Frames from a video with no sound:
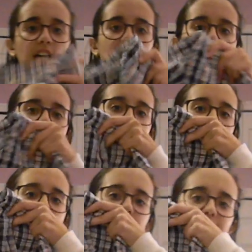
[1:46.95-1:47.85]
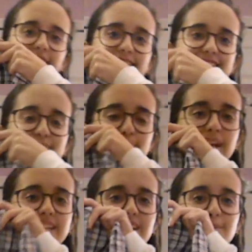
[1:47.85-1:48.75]
It's like this
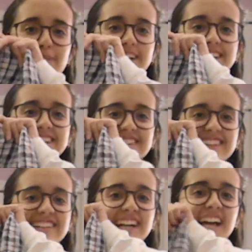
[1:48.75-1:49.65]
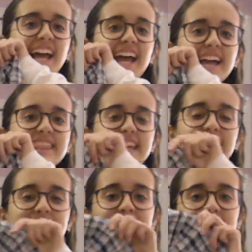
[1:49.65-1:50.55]
button up right here, and
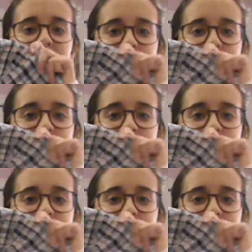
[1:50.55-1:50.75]
then